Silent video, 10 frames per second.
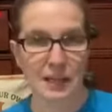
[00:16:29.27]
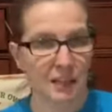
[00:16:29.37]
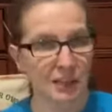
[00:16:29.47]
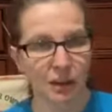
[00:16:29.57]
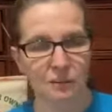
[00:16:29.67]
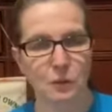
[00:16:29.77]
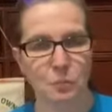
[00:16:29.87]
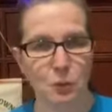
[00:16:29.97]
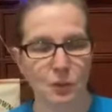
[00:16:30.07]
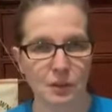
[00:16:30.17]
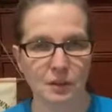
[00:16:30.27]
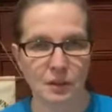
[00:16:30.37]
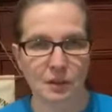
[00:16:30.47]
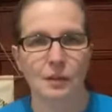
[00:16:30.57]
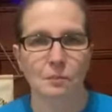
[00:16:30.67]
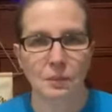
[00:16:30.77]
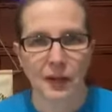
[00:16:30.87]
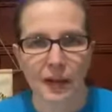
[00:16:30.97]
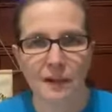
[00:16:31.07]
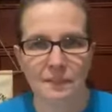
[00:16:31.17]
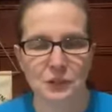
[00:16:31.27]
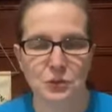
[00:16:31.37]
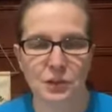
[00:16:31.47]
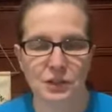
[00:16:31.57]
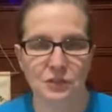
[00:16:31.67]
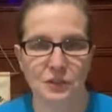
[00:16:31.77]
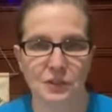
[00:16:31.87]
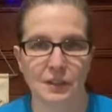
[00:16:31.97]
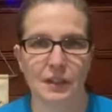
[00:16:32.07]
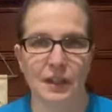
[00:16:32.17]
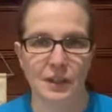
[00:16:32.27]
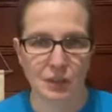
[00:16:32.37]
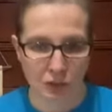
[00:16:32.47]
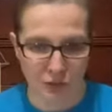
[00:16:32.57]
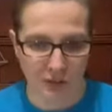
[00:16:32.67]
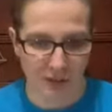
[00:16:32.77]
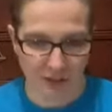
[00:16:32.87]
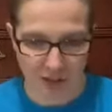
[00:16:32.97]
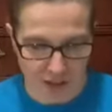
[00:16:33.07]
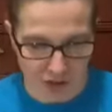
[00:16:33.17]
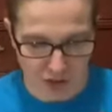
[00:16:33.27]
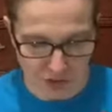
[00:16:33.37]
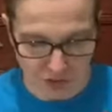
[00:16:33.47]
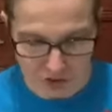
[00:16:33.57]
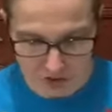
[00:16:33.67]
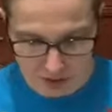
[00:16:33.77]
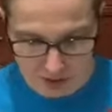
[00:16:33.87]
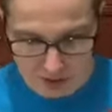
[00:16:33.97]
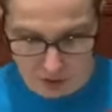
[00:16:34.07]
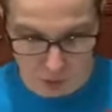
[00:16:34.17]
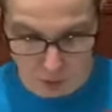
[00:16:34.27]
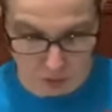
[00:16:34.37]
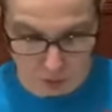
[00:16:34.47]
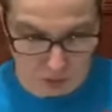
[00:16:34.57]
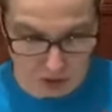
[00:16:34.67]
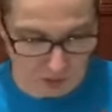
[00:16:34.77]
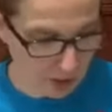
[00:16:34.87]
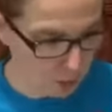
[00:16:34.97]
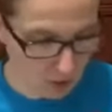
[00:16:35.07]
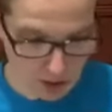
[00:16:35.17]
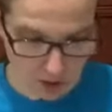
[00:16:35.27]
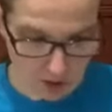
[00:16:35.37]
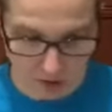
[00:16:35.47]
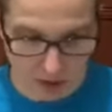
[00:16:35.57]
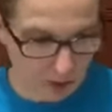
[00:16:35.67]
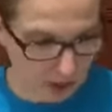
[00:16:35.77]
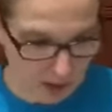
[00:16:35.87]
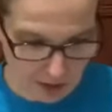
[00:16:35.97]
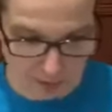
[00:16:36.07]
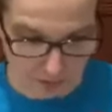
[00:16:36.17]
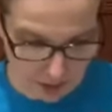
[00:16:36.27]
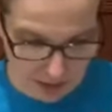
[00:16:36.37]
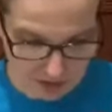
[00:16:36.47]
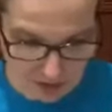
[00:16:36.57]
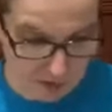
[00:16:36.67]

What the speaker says: taking it off the board, but I have this transfer and I can use it next year or whenever I want and make